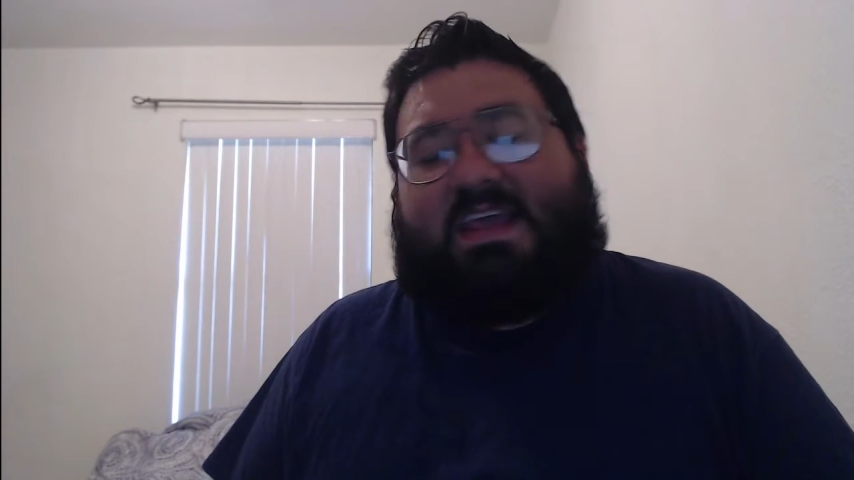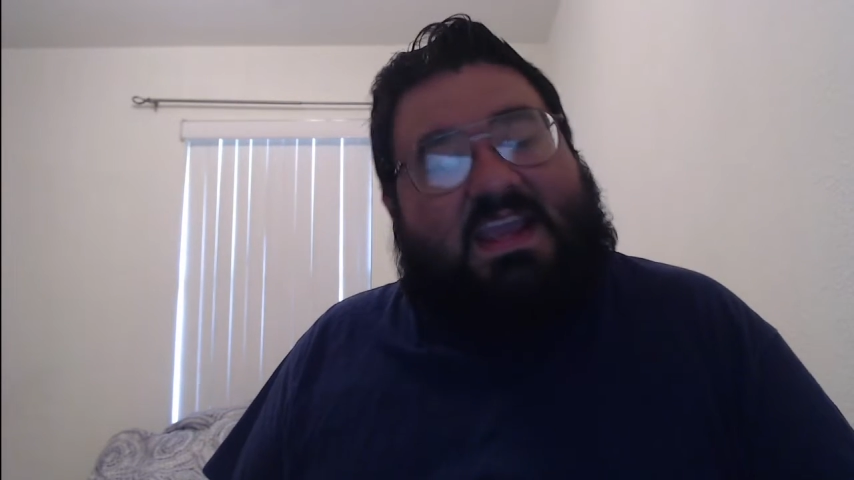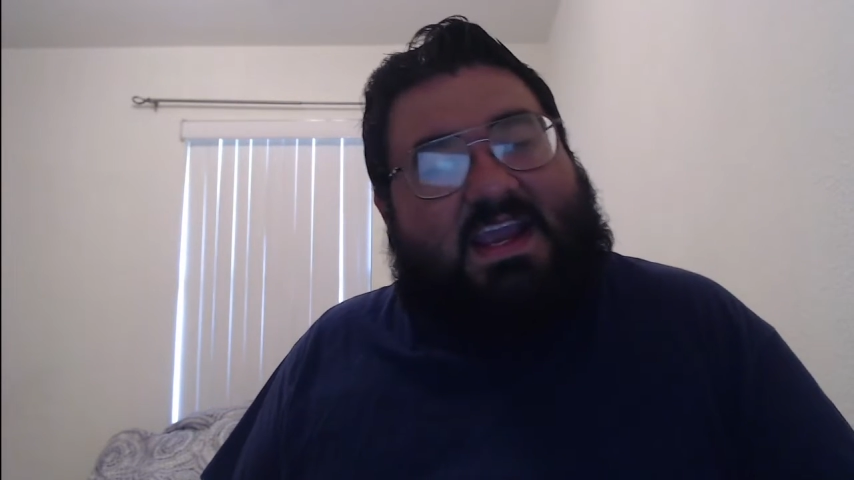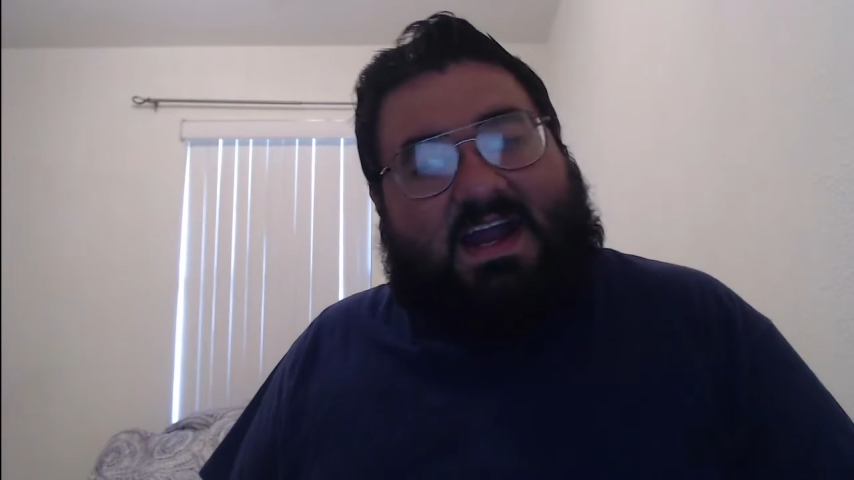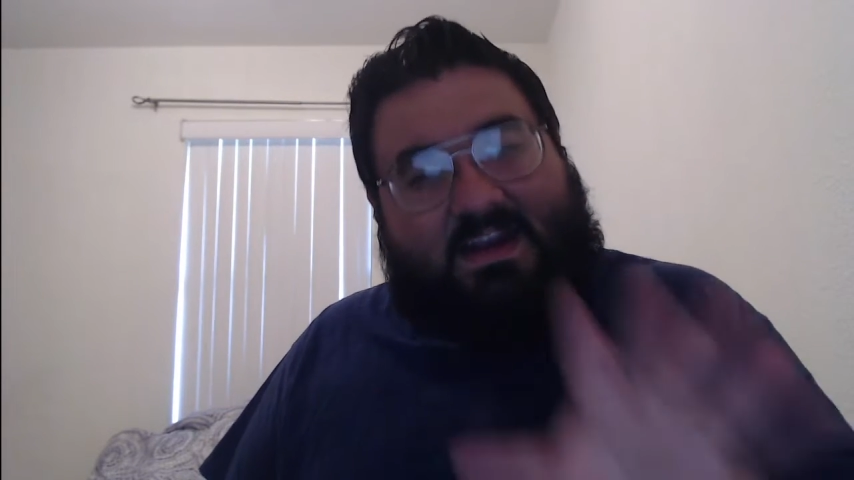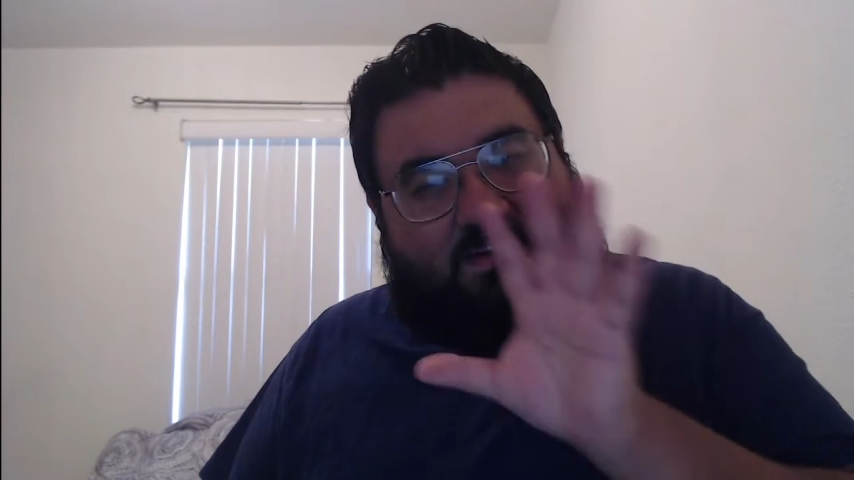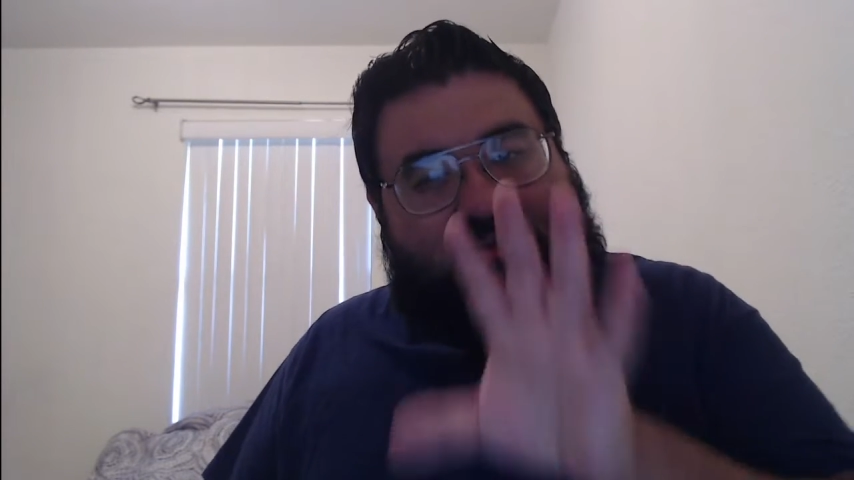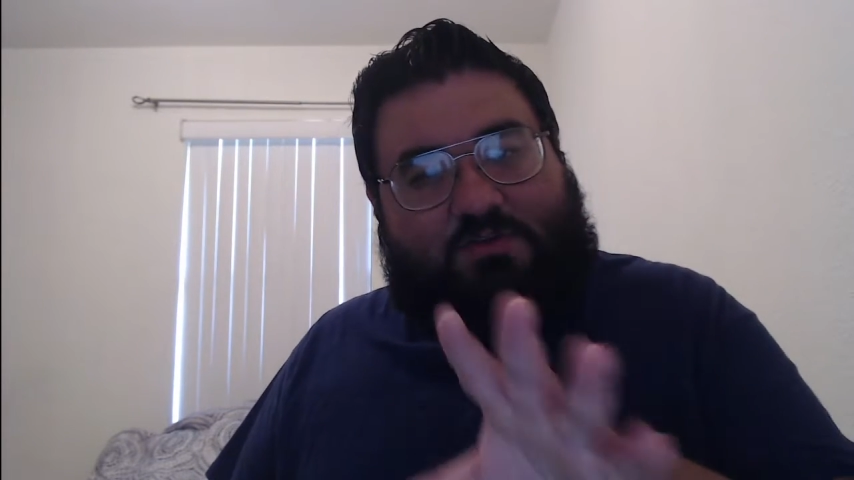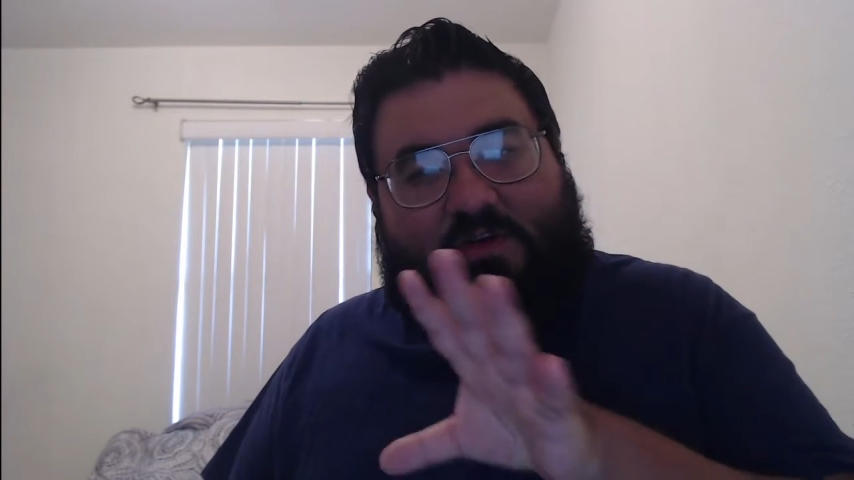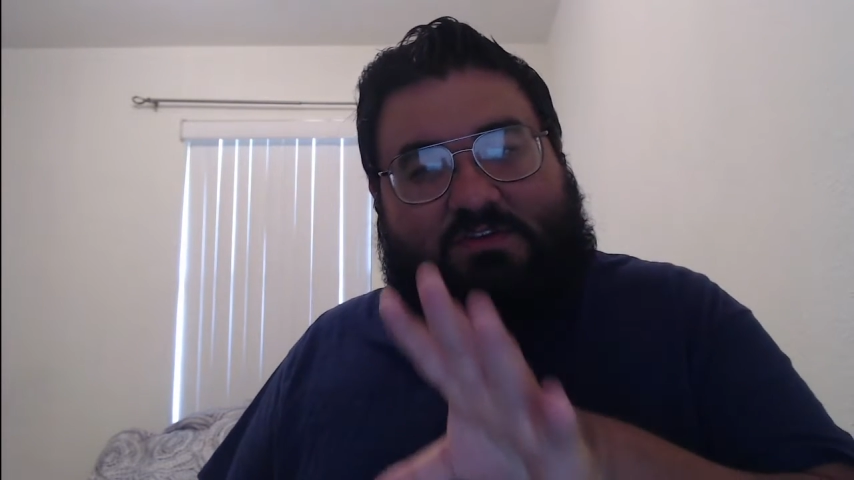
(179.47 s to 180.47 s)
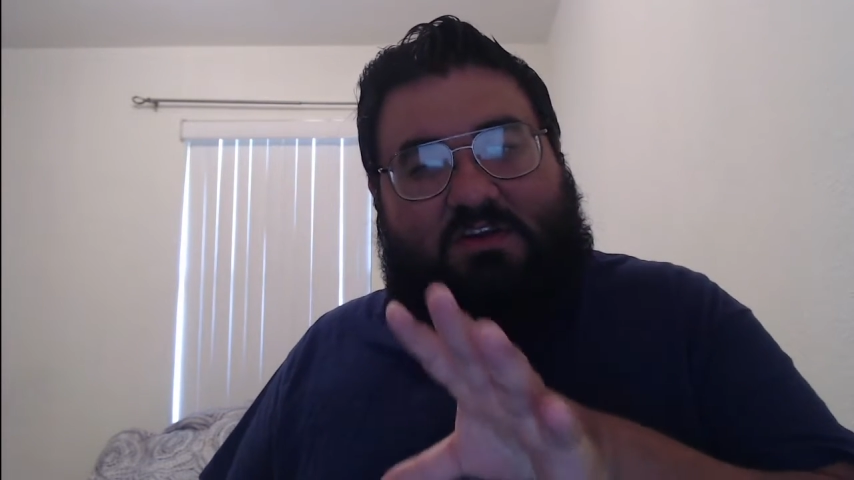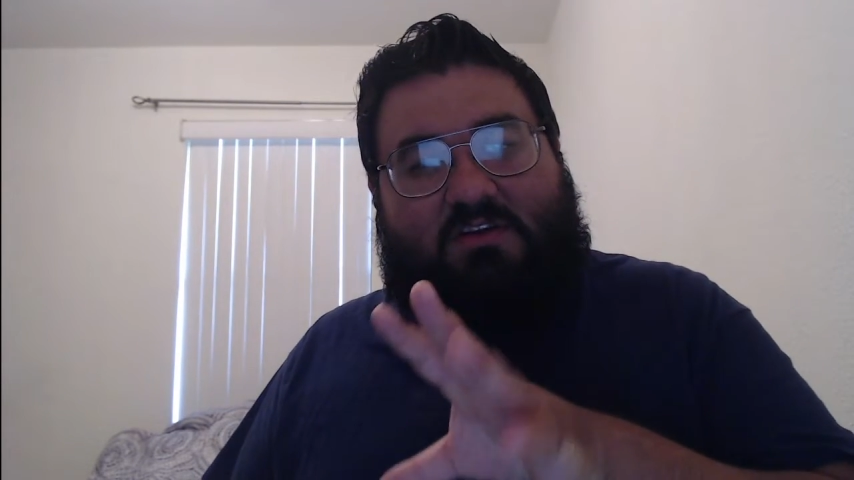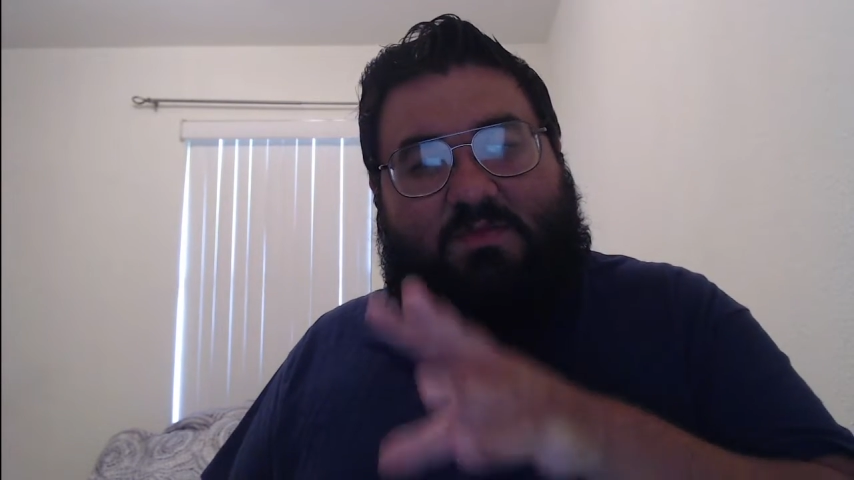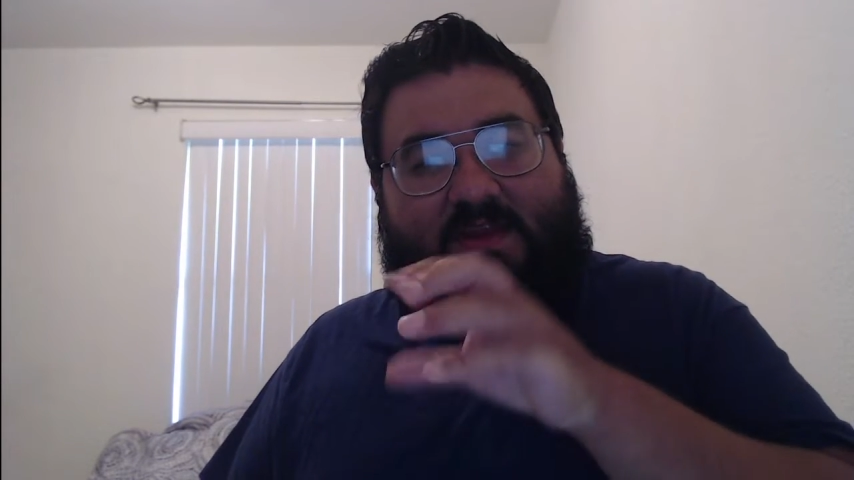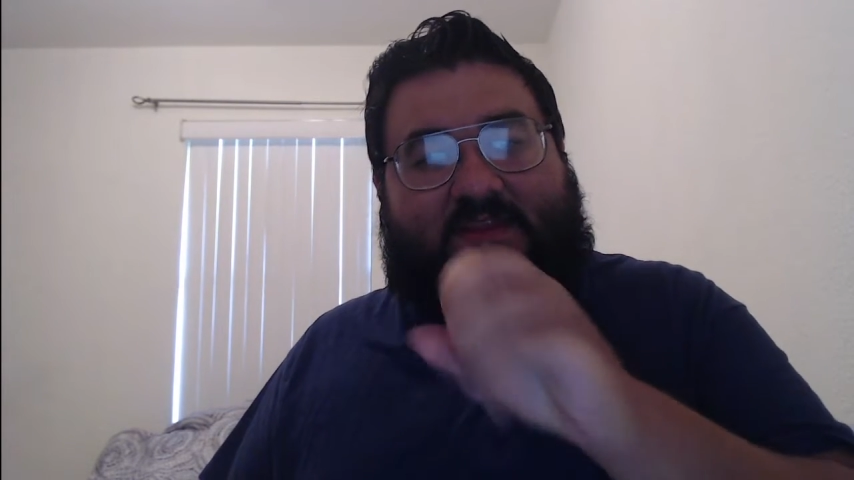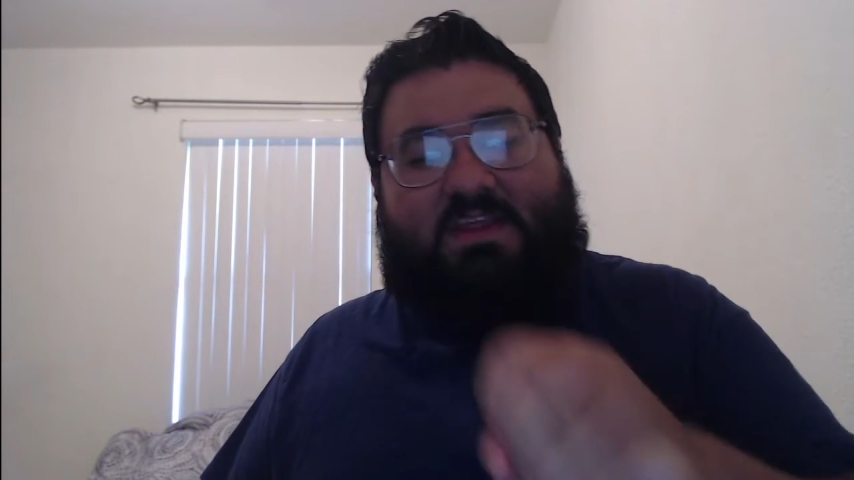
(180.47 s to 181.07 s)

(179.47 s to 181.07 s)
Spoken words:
it kind of destroys her a little bit